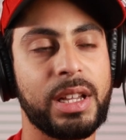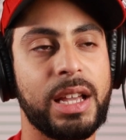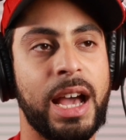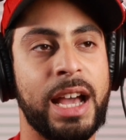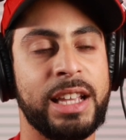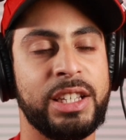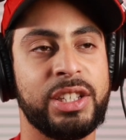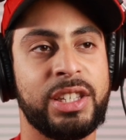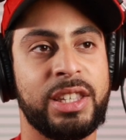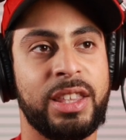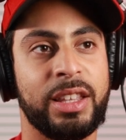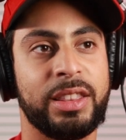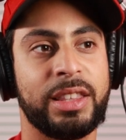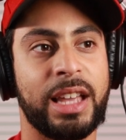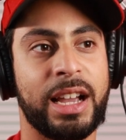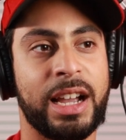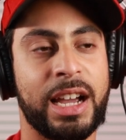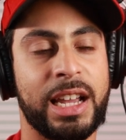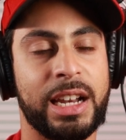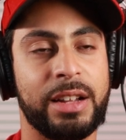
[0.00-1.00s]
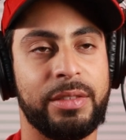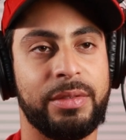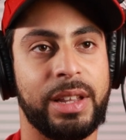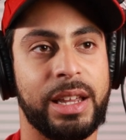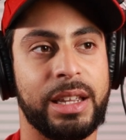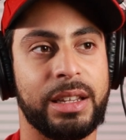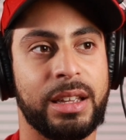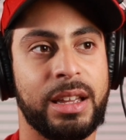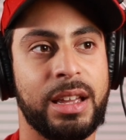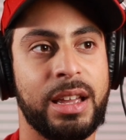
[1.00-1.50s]
I just think that kind of
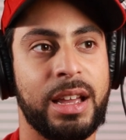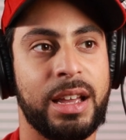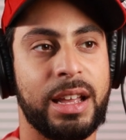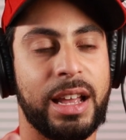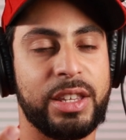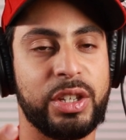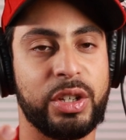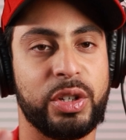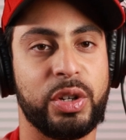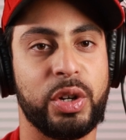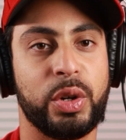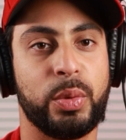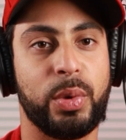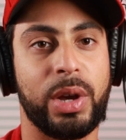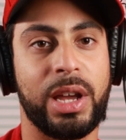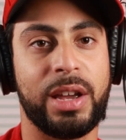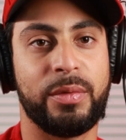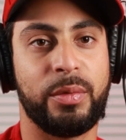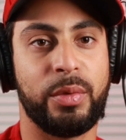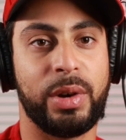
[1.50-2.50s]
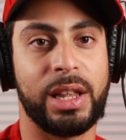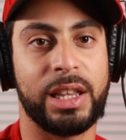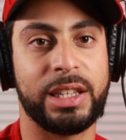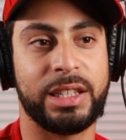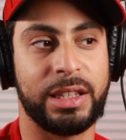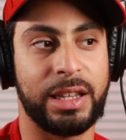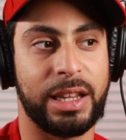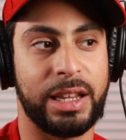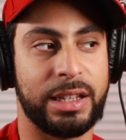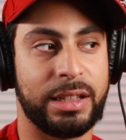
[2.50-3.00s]
like that's a good way of
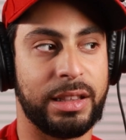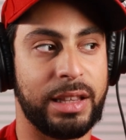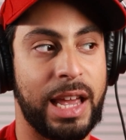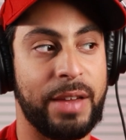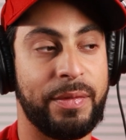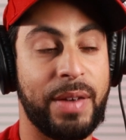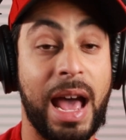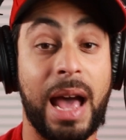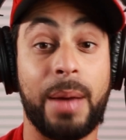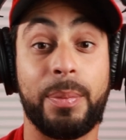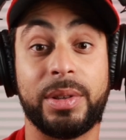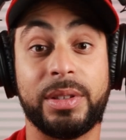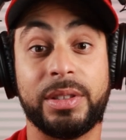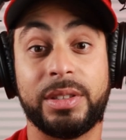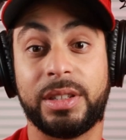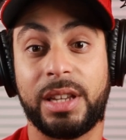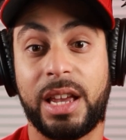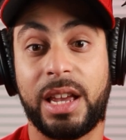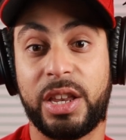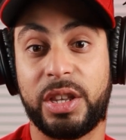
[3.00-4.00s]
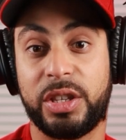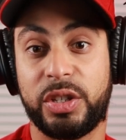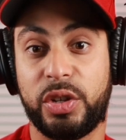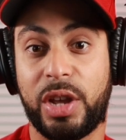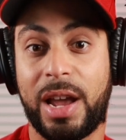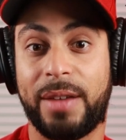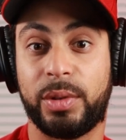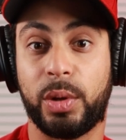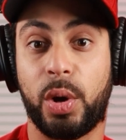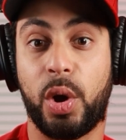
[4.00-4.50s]
realizing like life happens, and
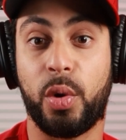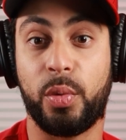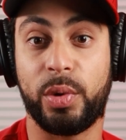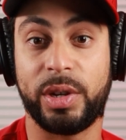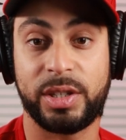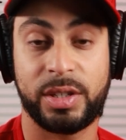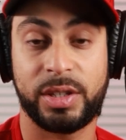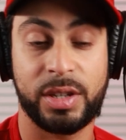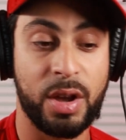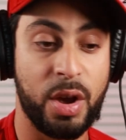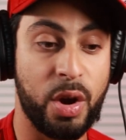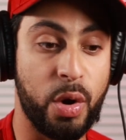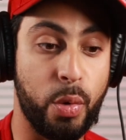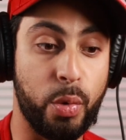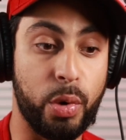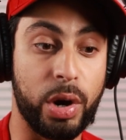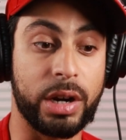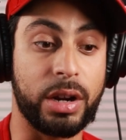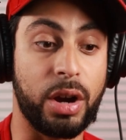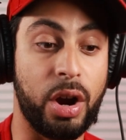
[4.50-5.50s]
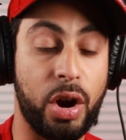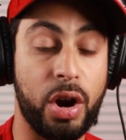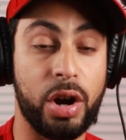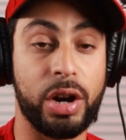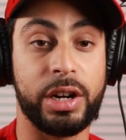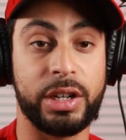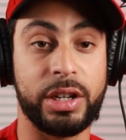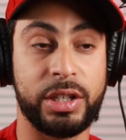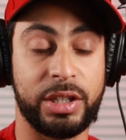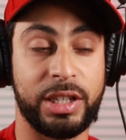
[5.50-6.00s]
you have to always work
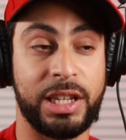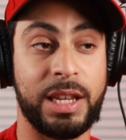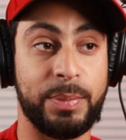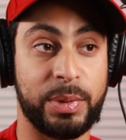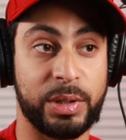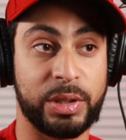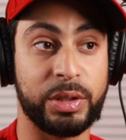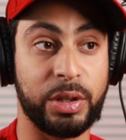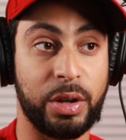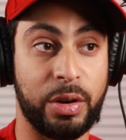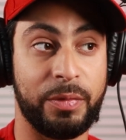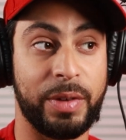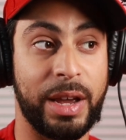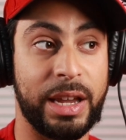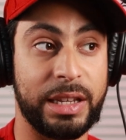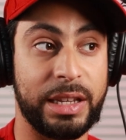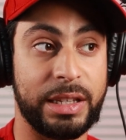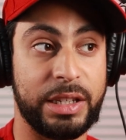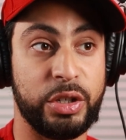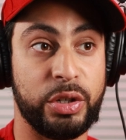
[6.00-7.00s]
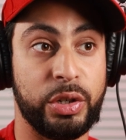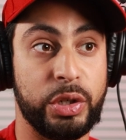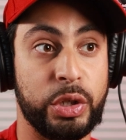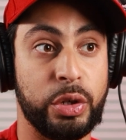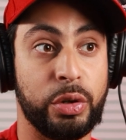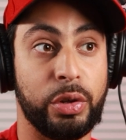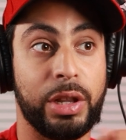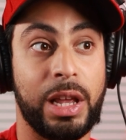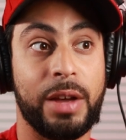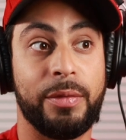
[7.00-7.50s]
hard to keep yourself at
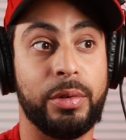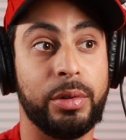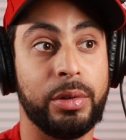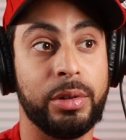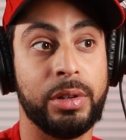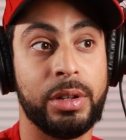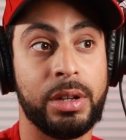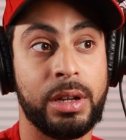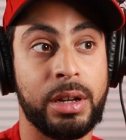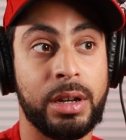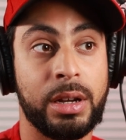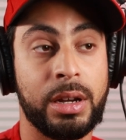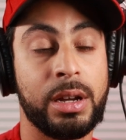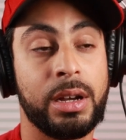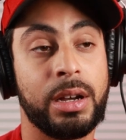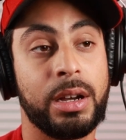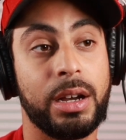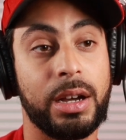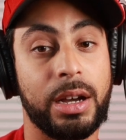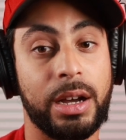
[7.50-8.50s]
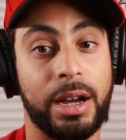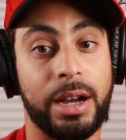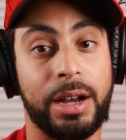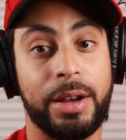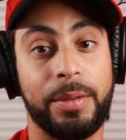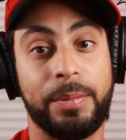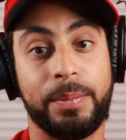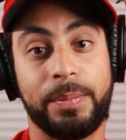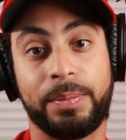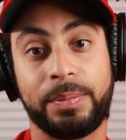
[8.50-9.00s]
your level,
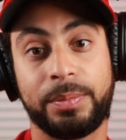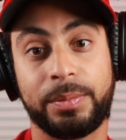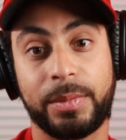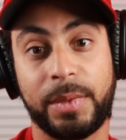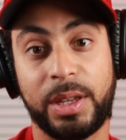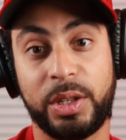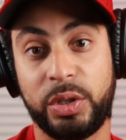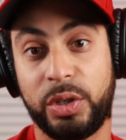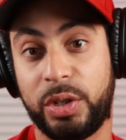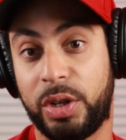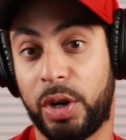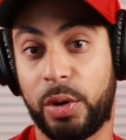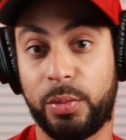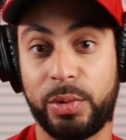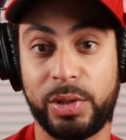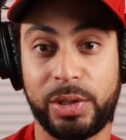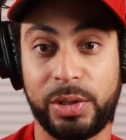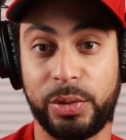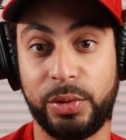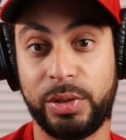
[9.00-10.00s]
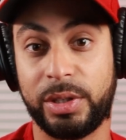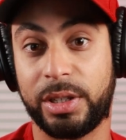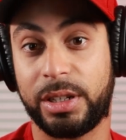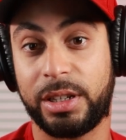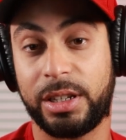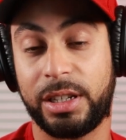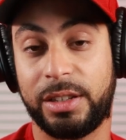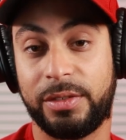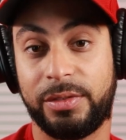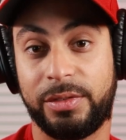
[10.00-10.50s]
and you can always lose it
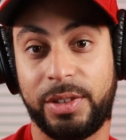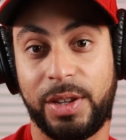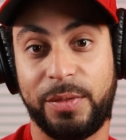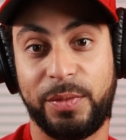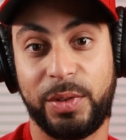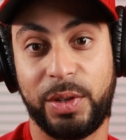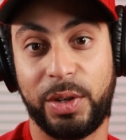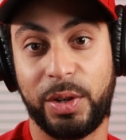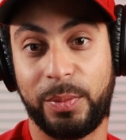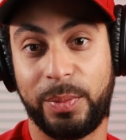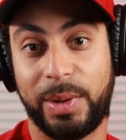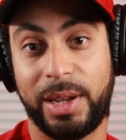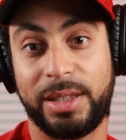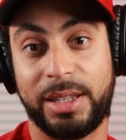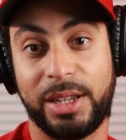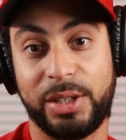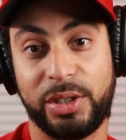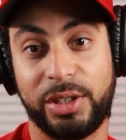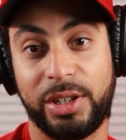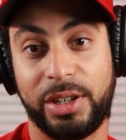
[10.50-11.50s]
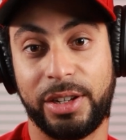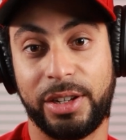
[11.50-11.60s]
if you don't pay attention